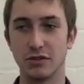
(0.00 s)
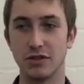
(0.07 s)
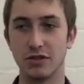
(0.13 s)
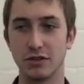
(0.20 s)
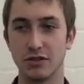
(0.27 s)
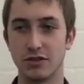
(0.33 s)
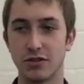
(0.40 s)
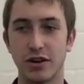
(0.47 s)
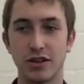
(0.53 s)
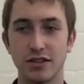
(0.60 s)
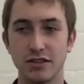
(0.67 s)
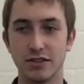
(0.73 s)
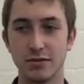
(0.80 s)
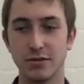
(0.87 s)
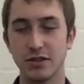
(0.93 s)
There's
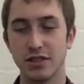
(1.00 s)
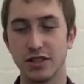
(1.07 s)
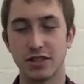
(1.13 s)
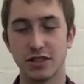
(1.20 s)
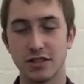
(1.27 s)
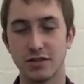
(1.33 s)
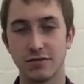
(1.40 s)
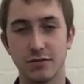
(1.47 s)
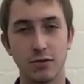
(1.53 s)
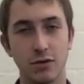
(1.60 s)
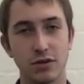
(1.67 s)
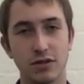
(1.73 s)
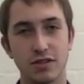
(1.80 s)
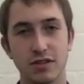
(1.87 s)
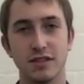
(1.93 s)
trials and tribulations, of
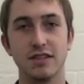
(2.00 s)
course,